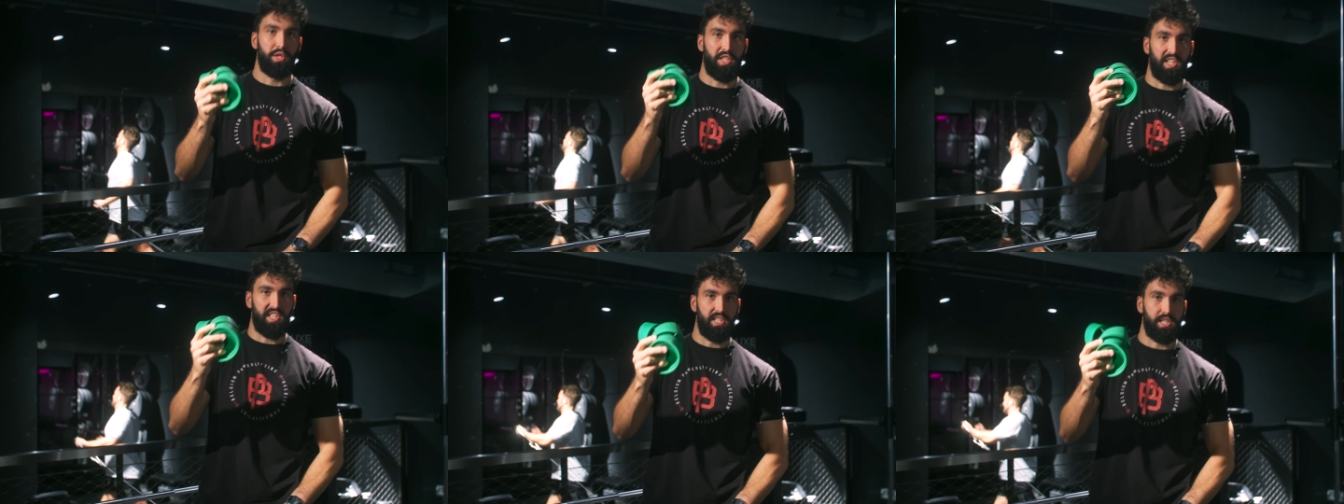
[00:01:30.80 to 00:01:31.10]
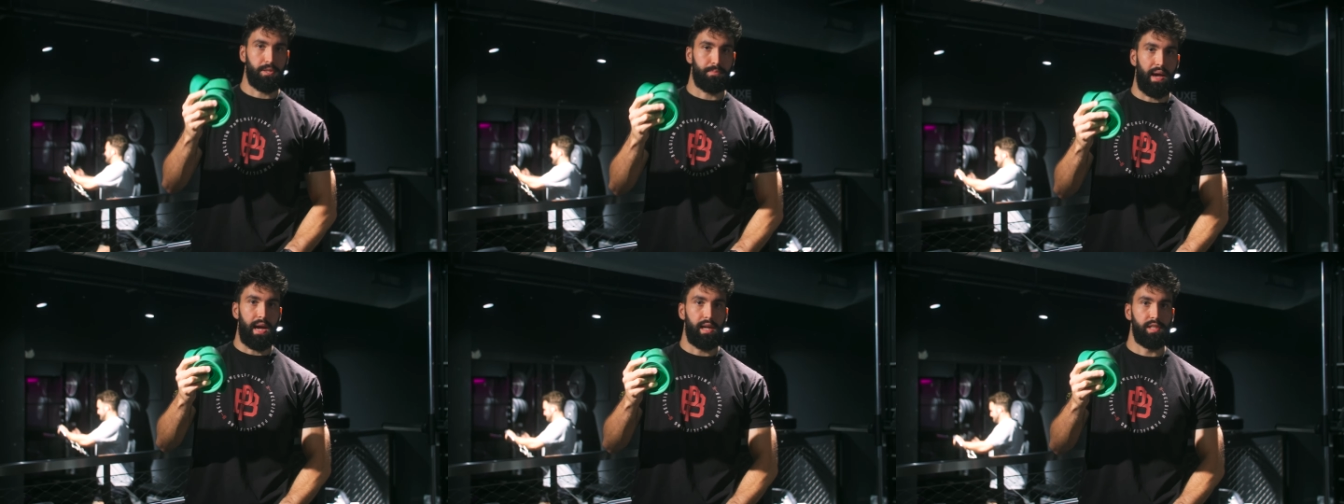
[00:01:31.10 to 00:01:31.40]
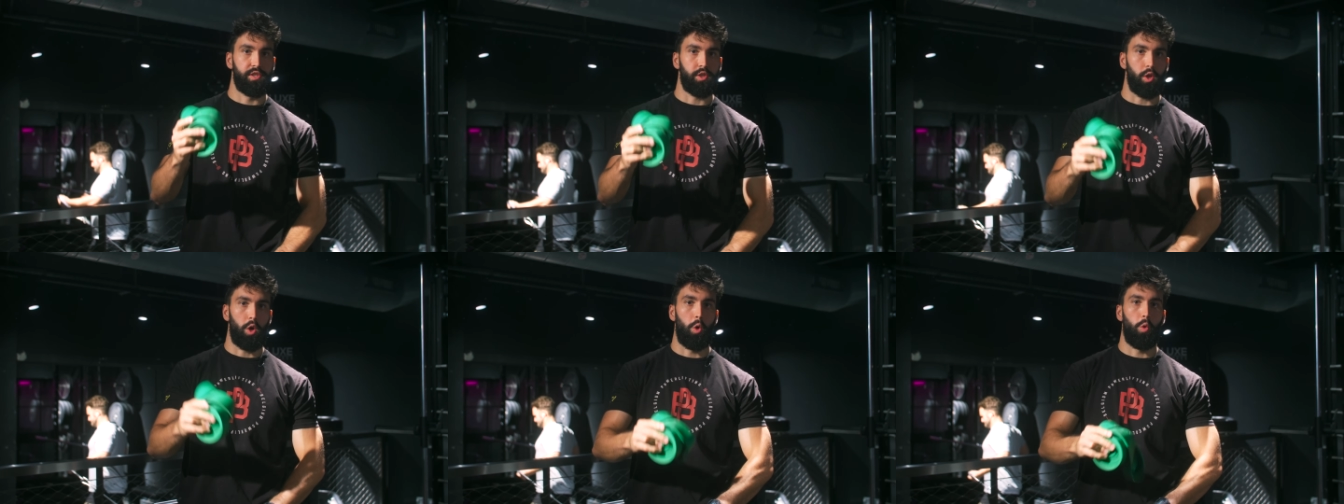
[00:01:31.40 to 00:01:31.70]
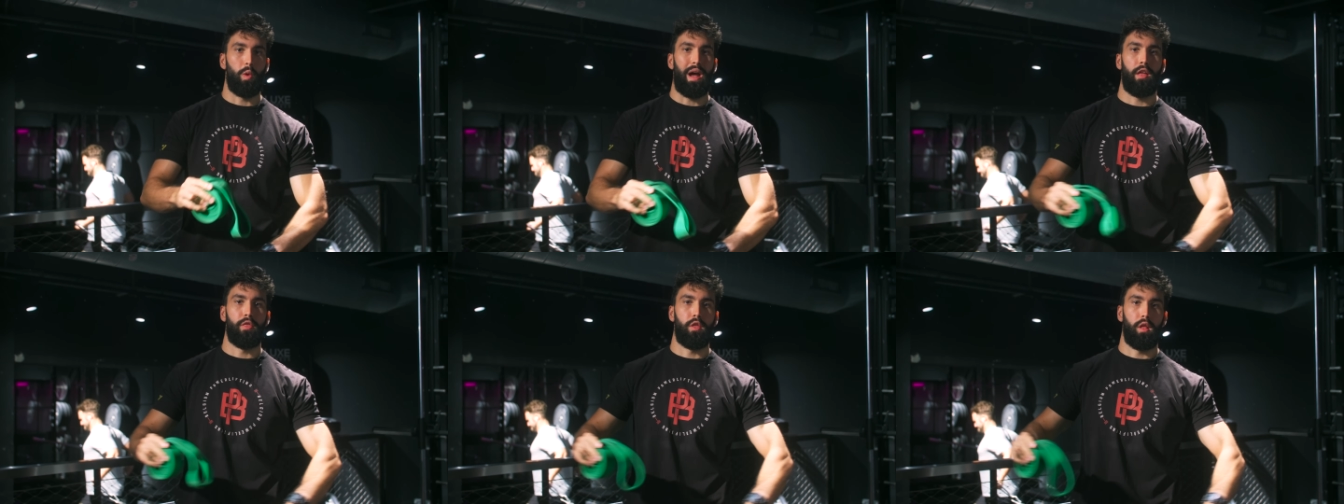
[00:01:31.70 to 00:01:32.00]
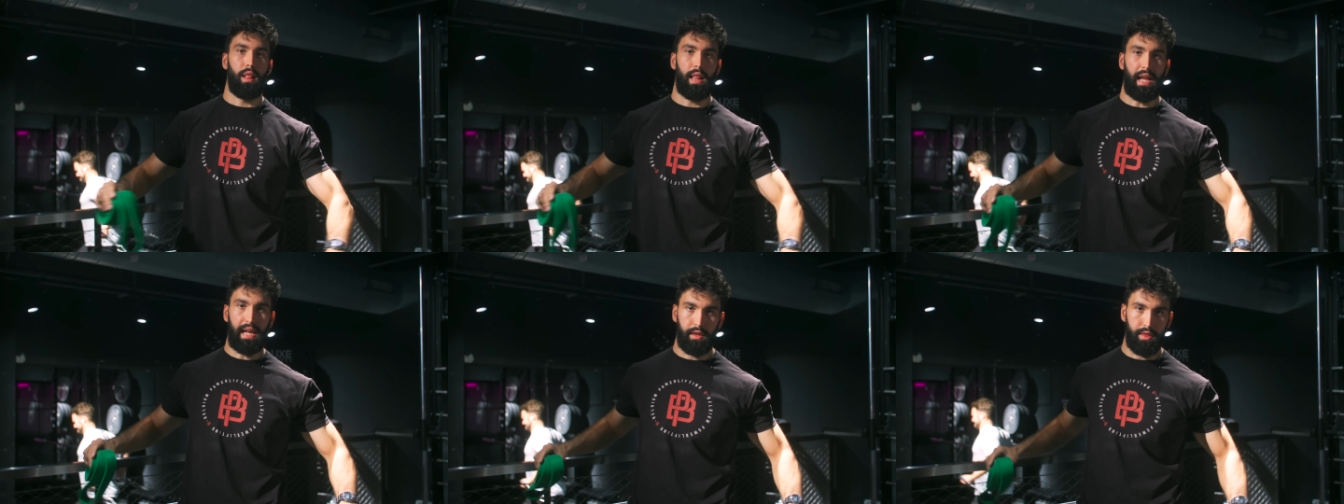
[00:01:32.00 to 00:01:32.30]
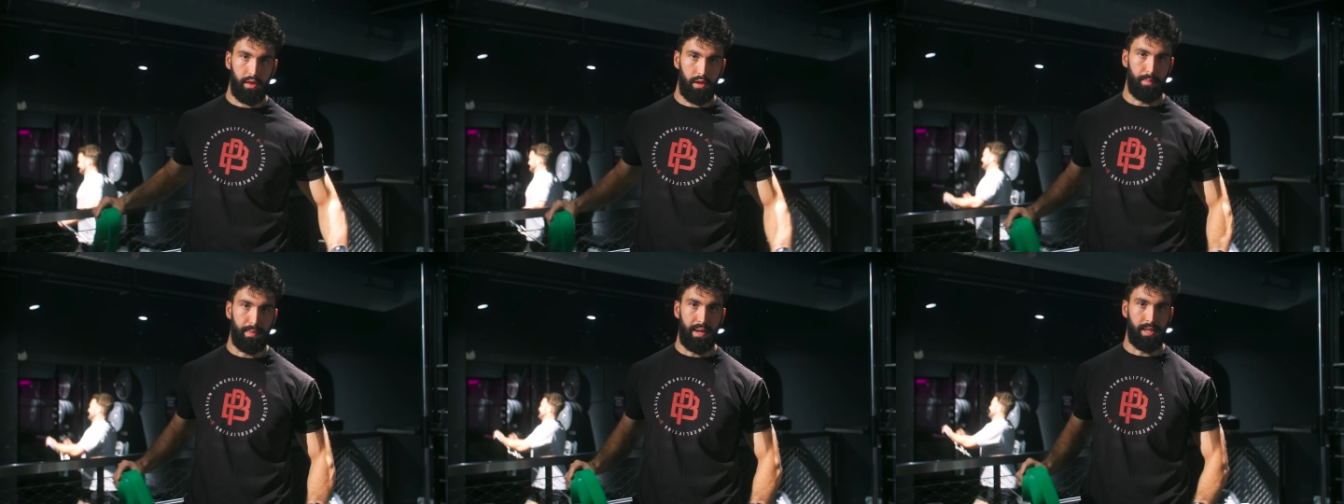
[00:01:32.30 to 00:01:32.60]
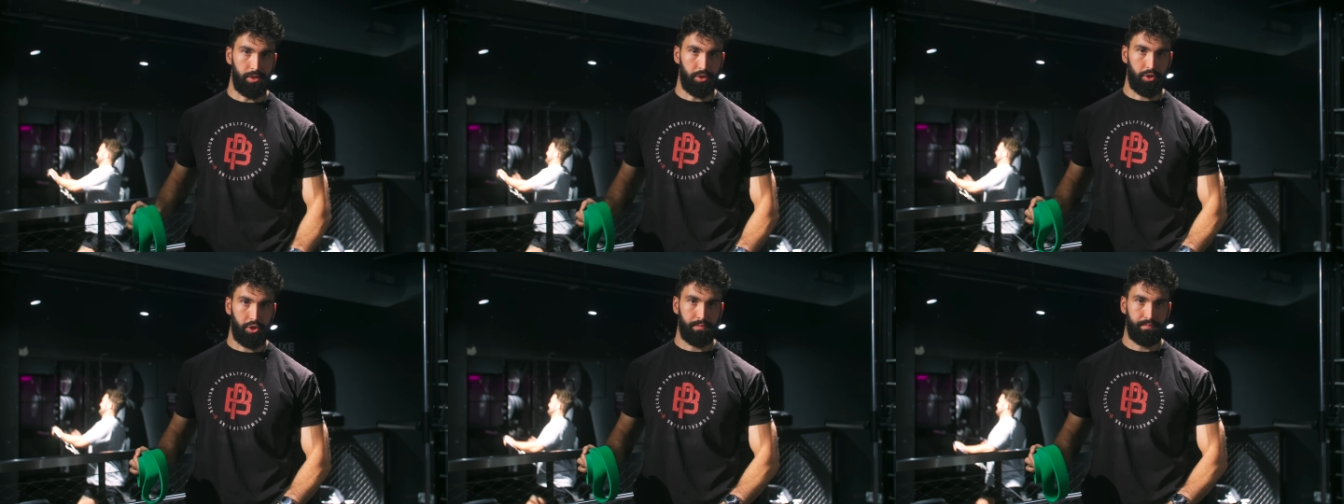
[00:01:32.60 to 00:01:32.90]
resistance bands around the length of the
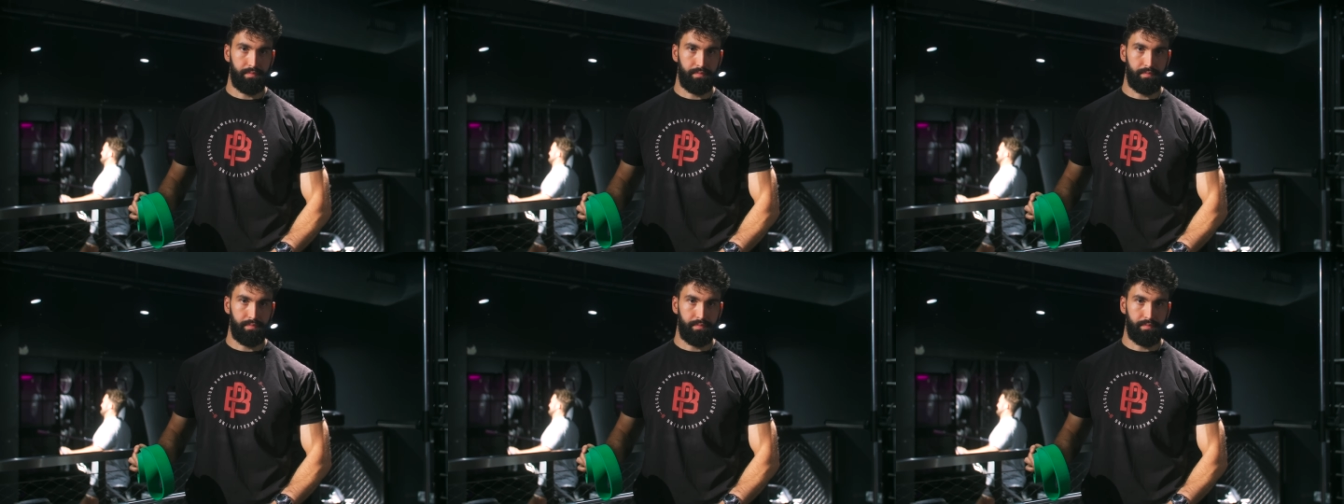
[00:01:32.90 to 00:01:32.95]
bench.